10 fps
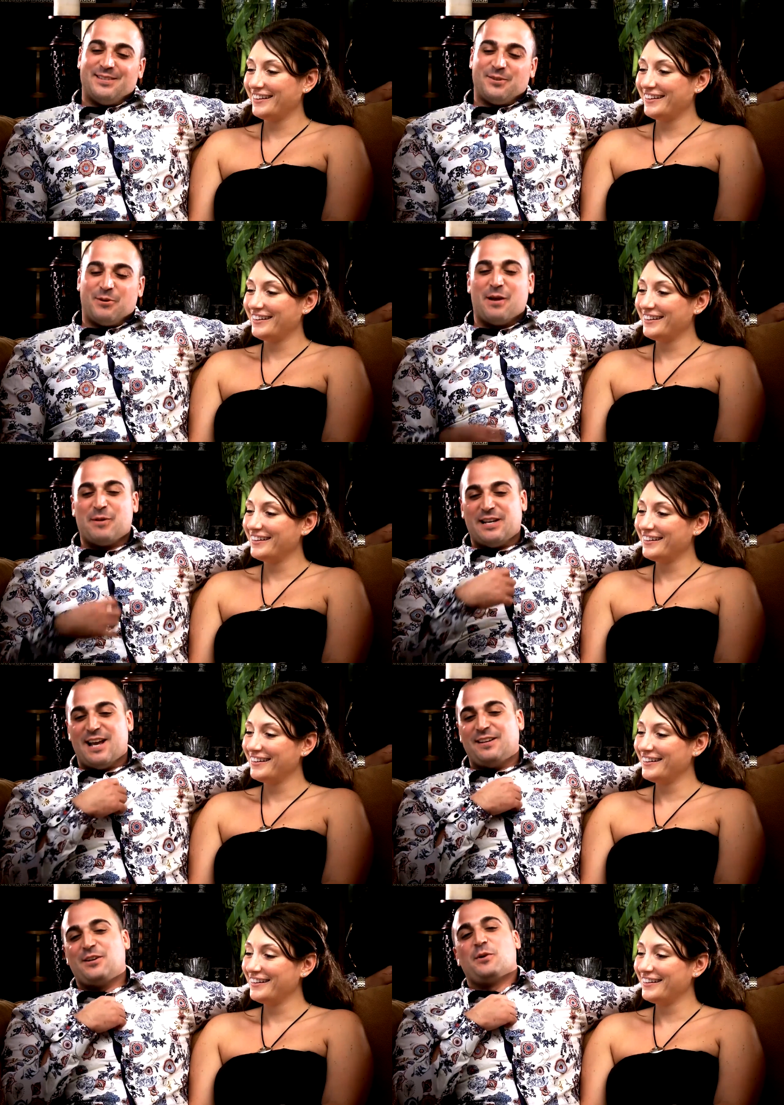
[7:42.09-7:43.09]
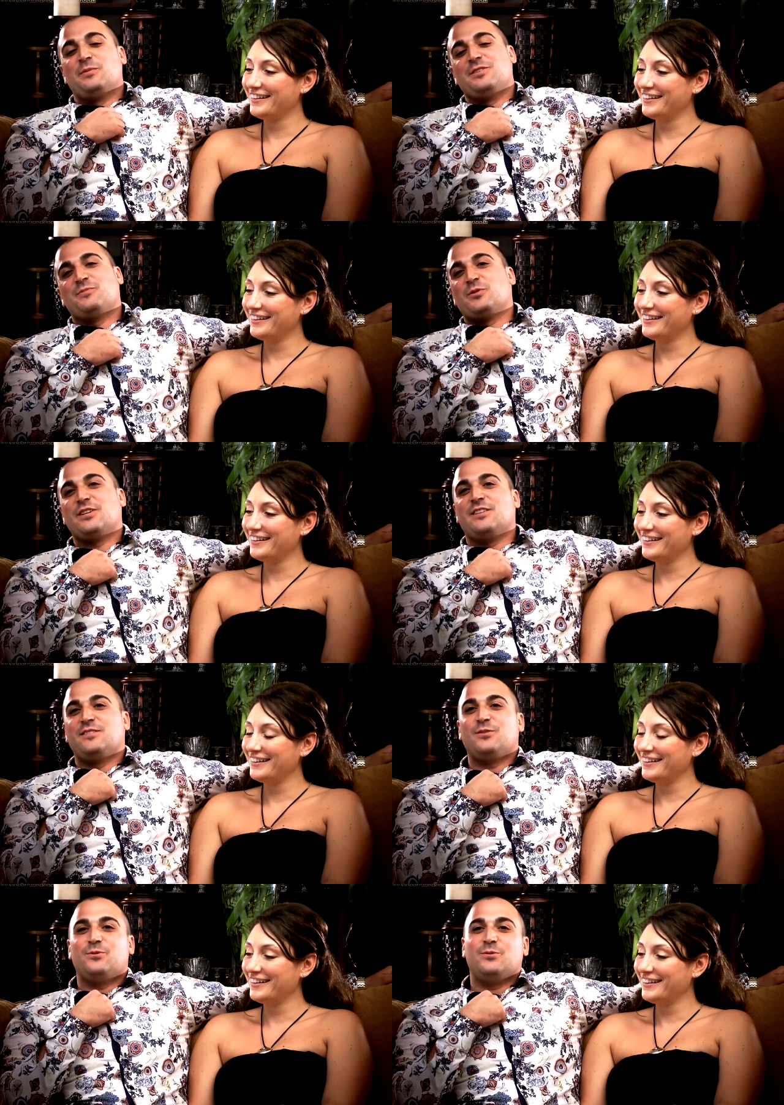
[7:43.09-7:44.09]
Speaker 1: so we had my dad come and just pretend
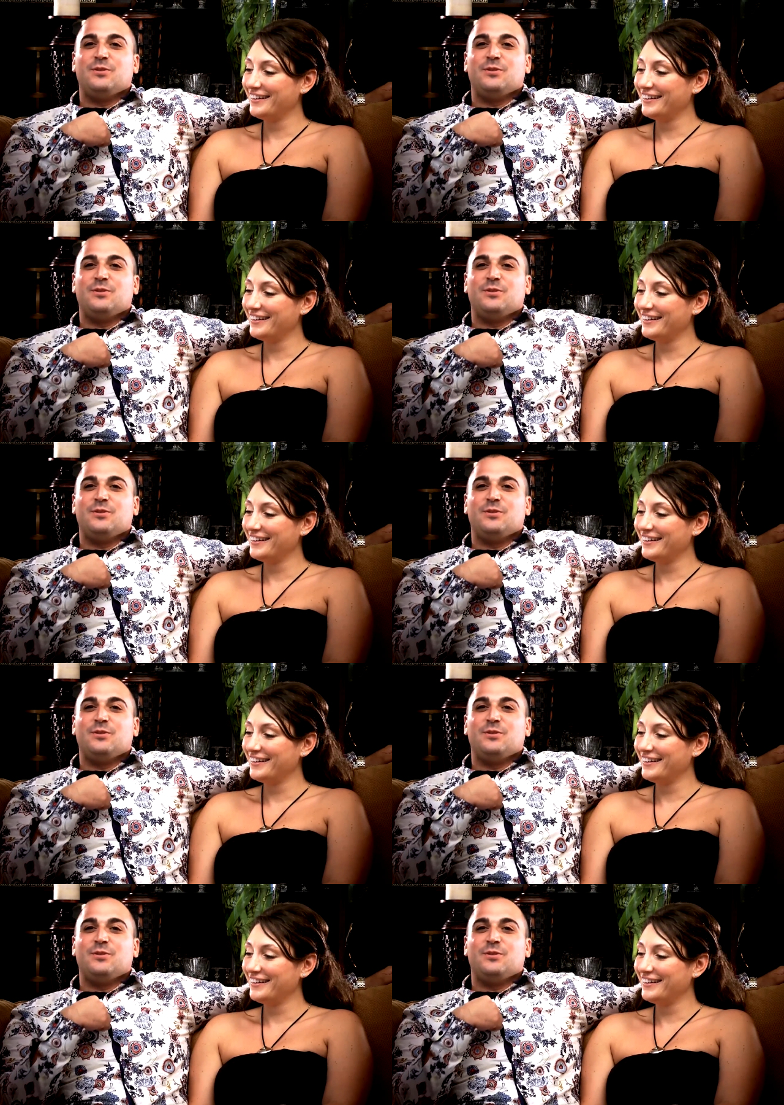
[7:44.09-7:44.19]
to,